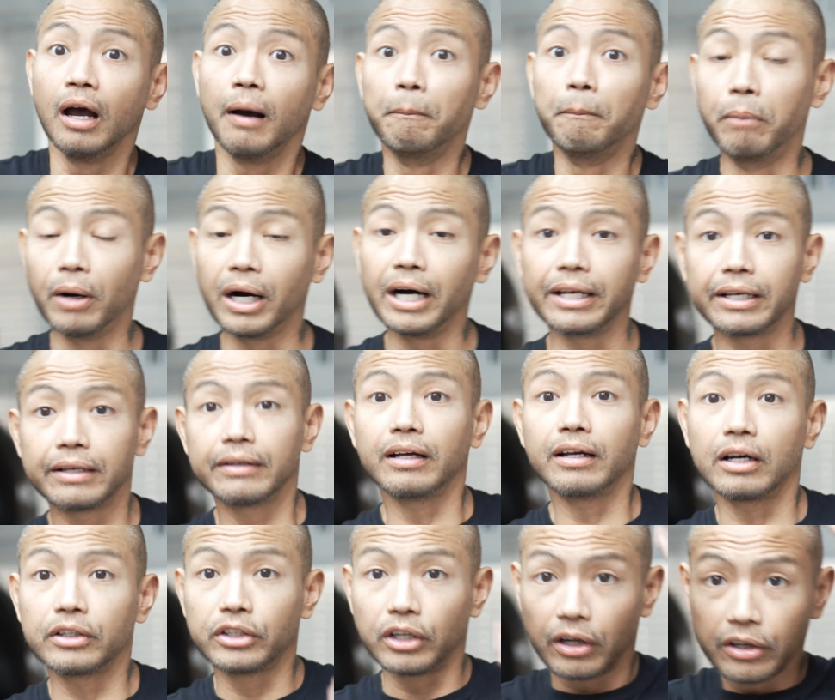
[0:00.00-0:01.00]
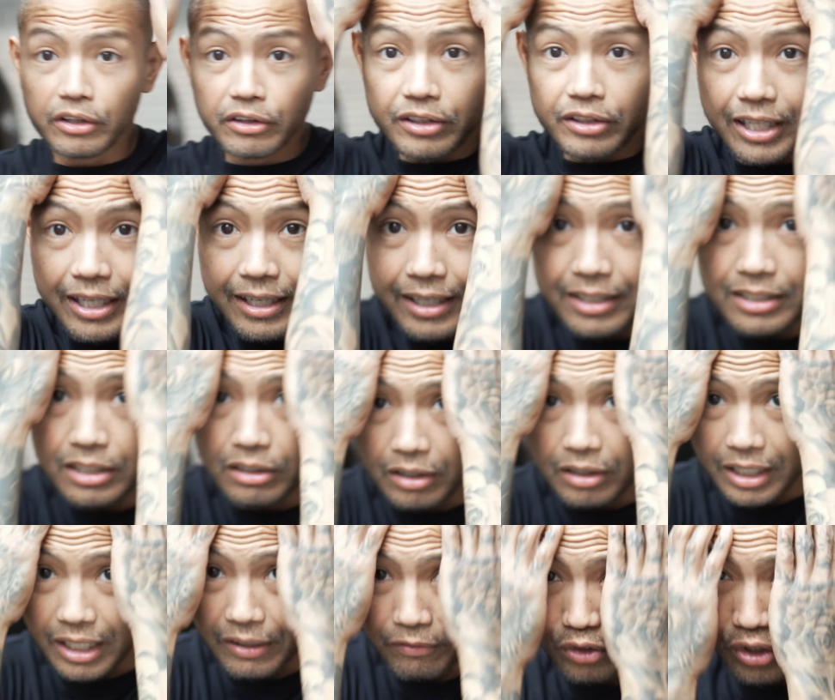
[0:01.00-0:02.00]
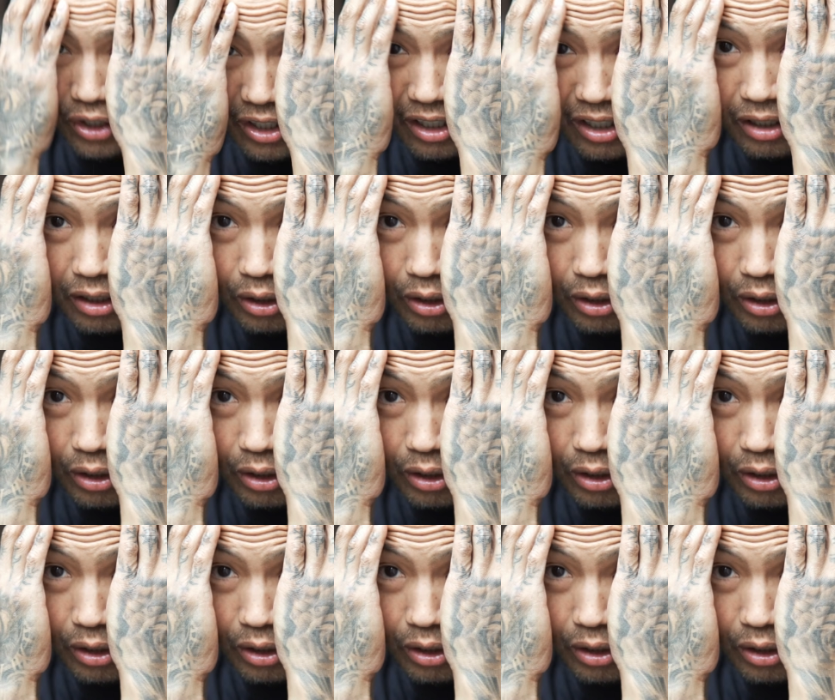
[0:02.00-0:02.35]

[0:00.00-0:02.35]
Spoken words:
But the other thing is, look, if they're